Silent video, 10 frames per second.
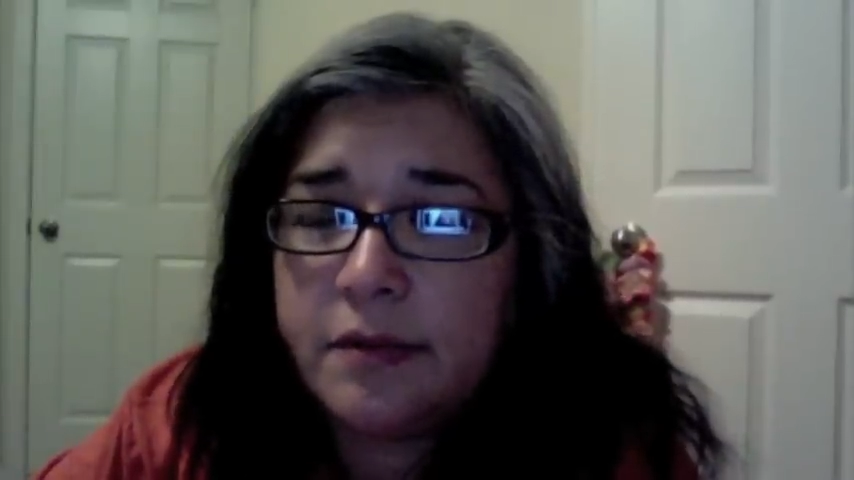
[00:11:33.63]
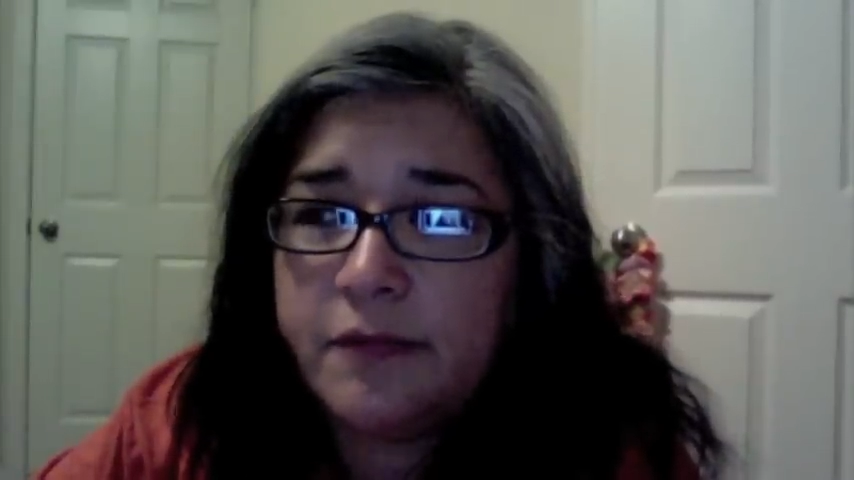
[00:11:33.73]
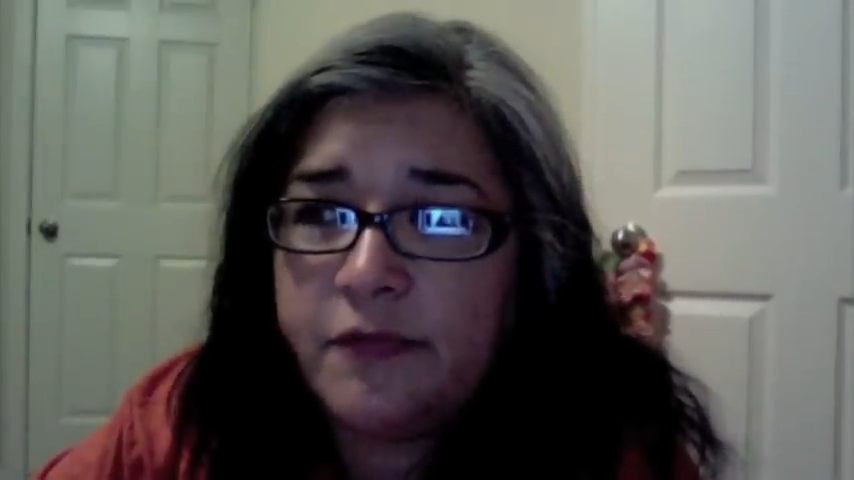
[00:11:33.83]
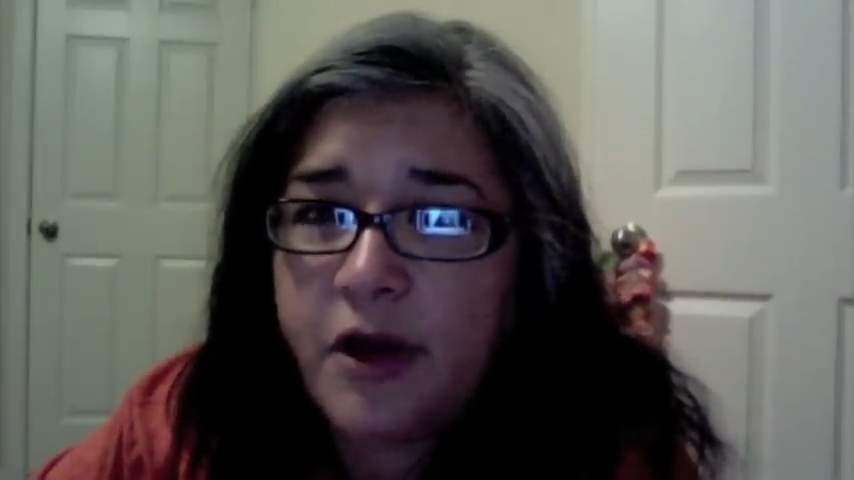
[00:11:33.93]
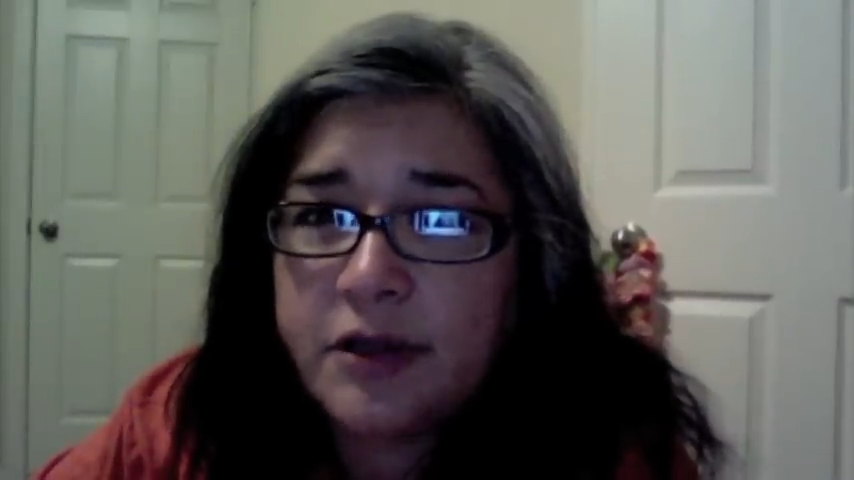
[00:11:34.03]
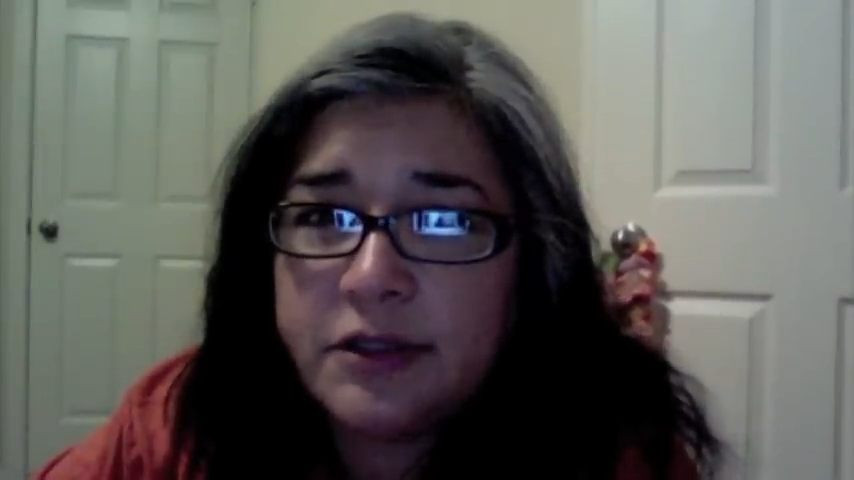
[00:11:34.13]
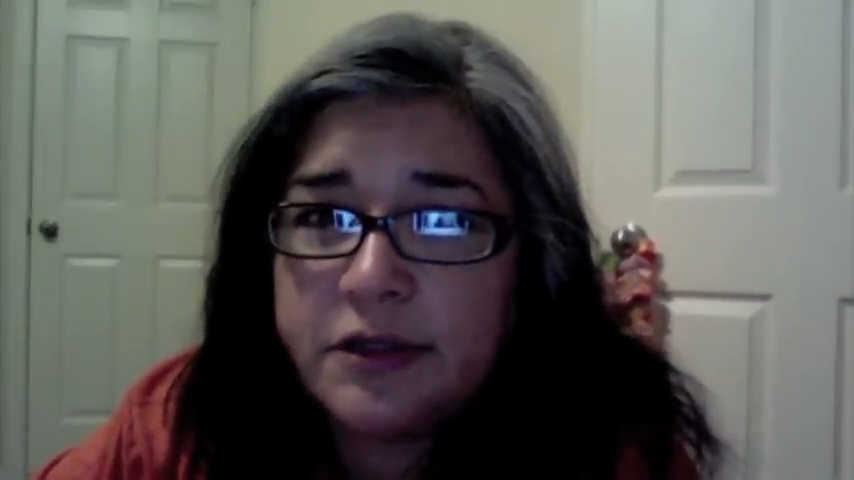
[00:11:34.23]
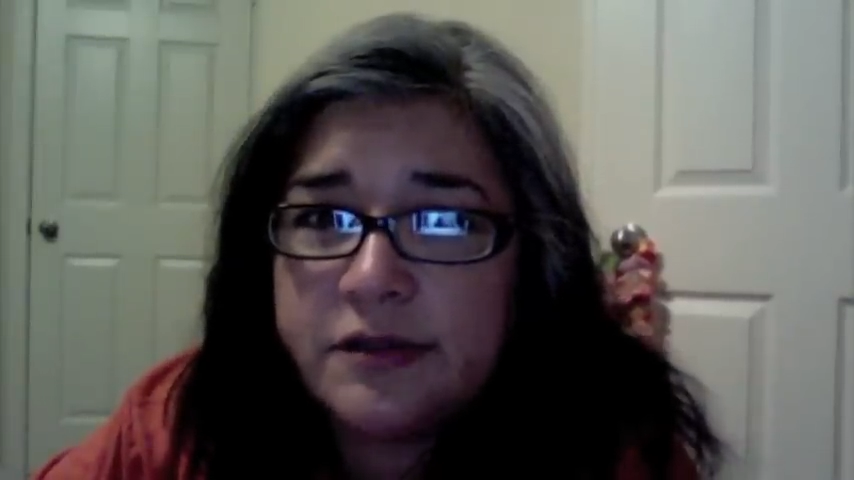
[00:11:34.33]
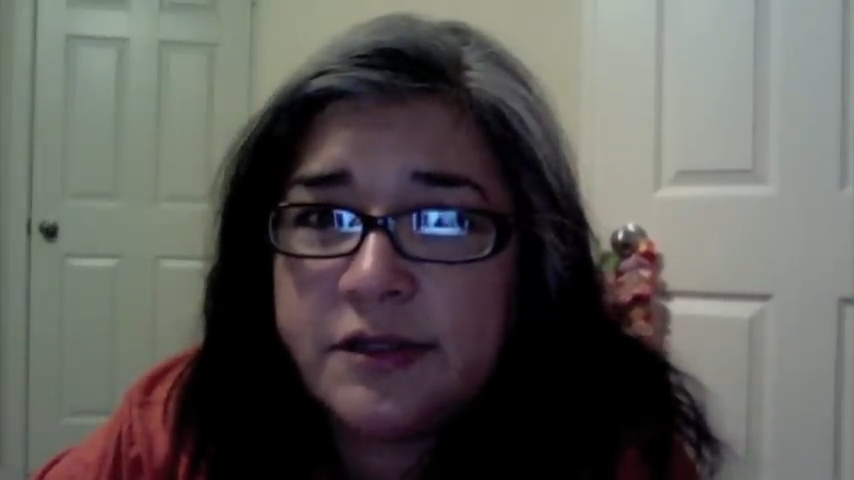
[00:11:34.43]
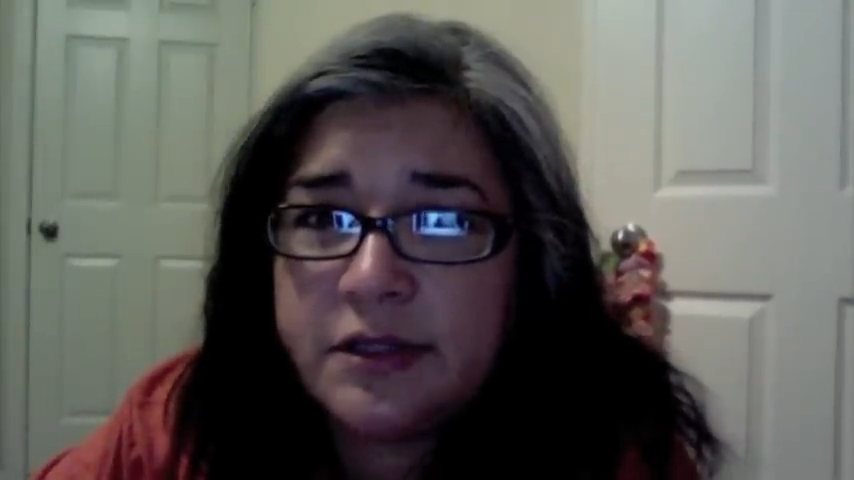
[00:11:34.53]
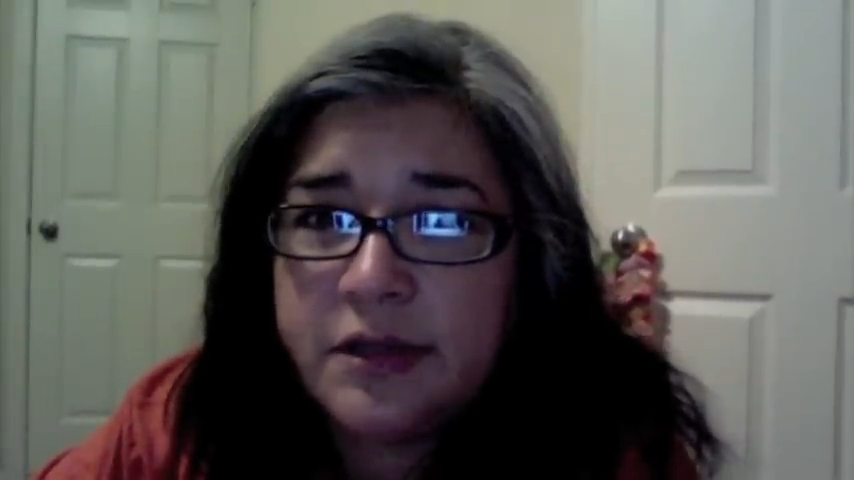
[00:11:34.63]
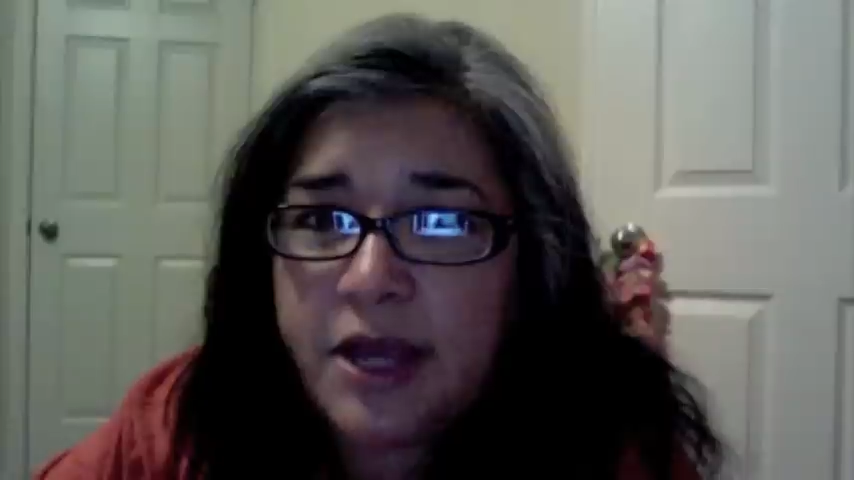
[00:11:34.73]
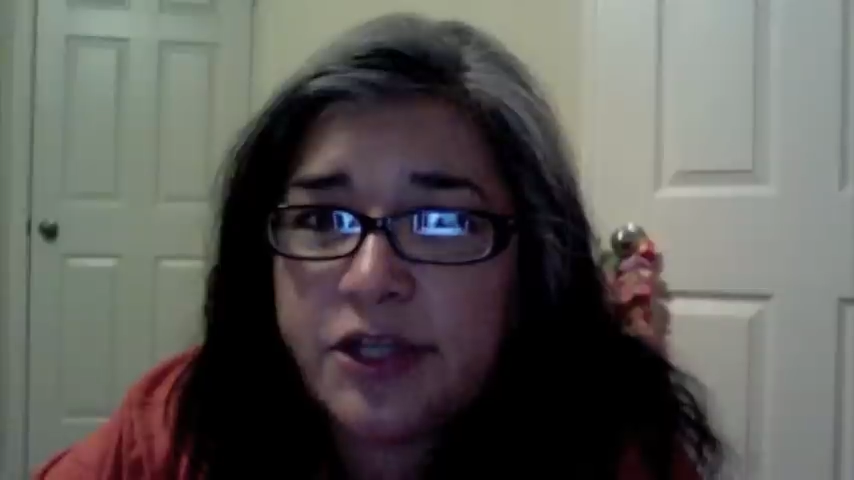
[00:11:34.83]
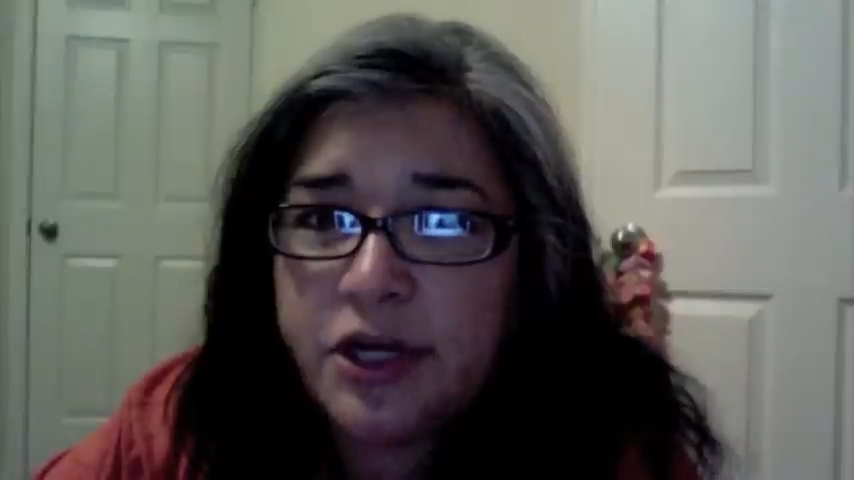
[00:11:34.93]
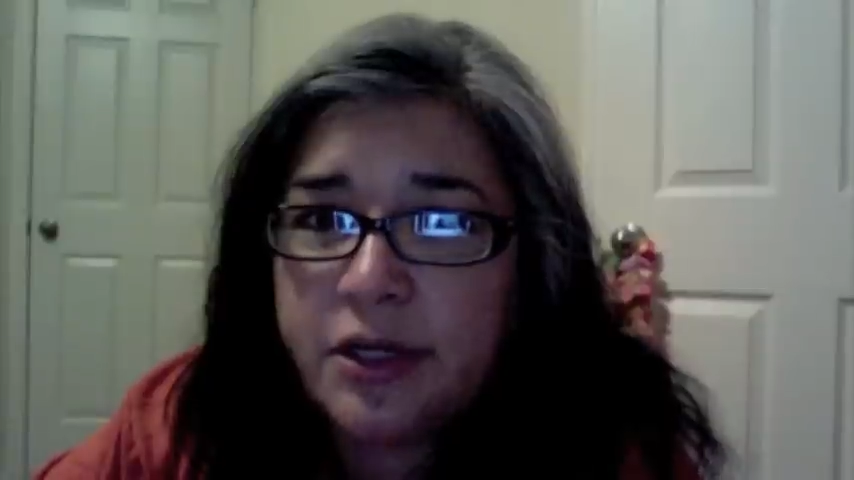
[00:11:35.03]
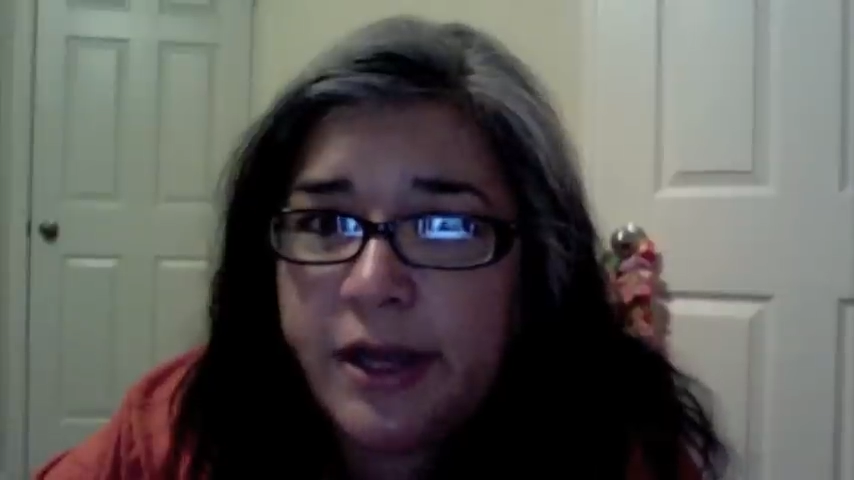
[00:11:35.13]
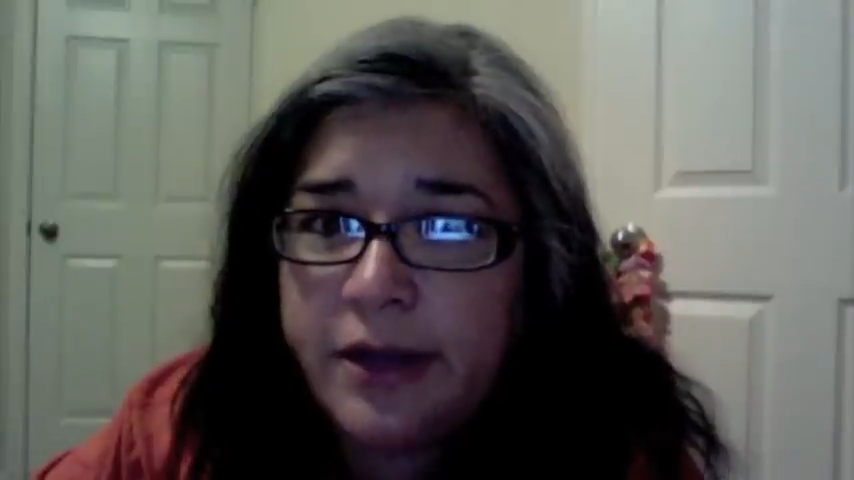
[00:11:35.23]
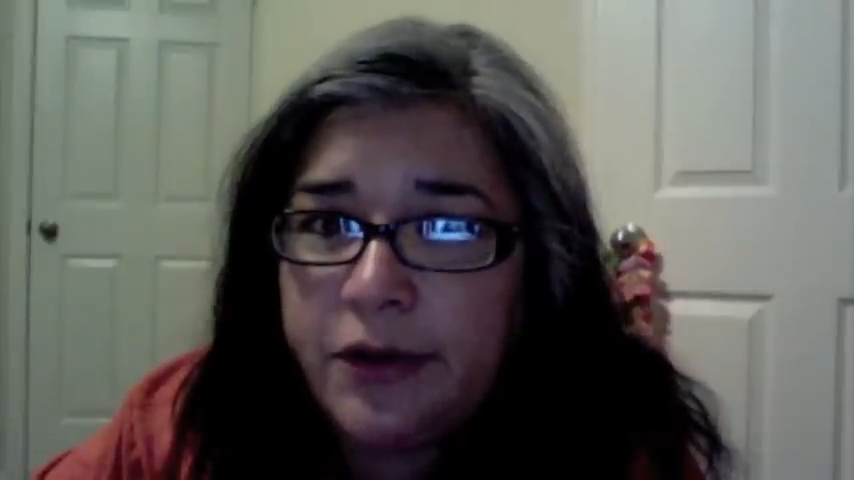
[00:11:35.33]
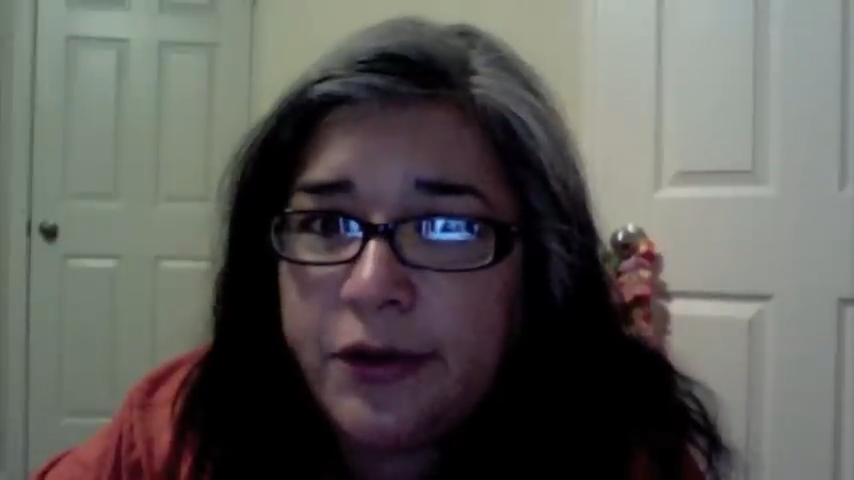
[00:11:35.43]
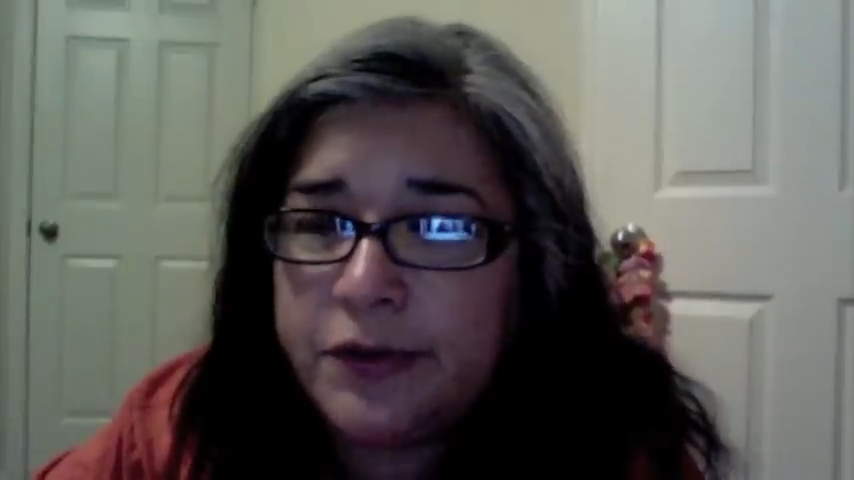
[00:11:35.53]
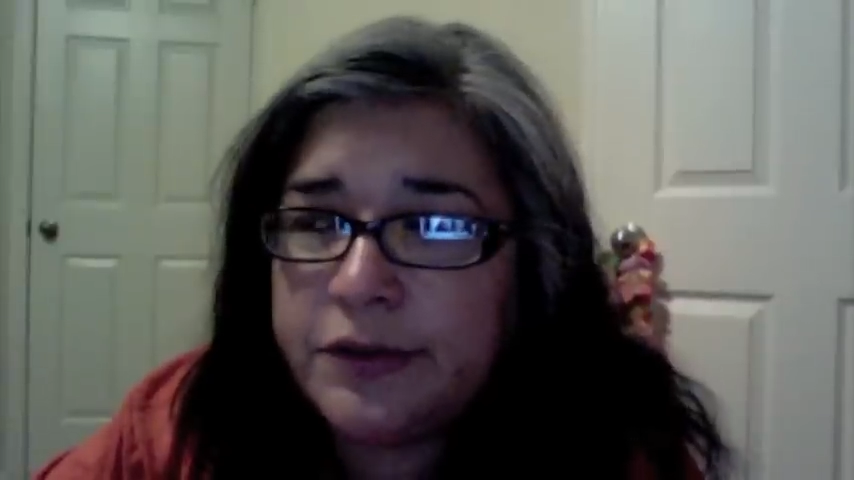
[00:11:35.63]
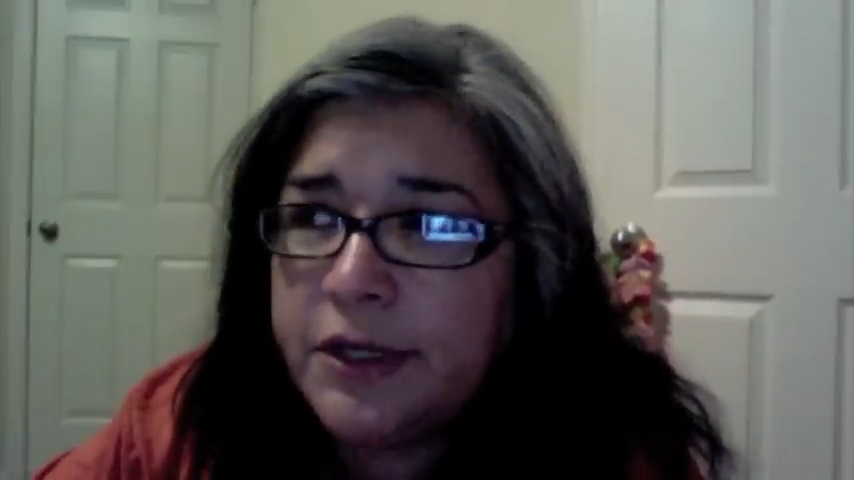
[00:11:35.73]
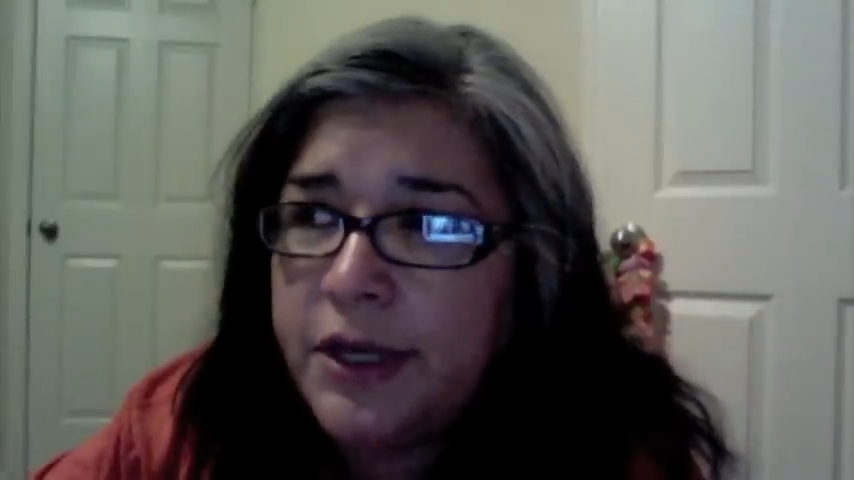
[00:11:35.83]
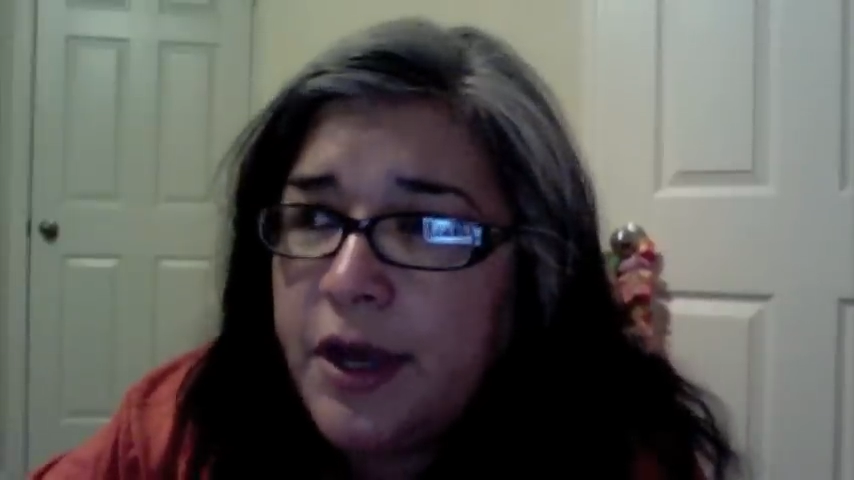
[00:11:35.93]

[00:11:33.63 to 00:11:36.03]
Fox News and HLN News,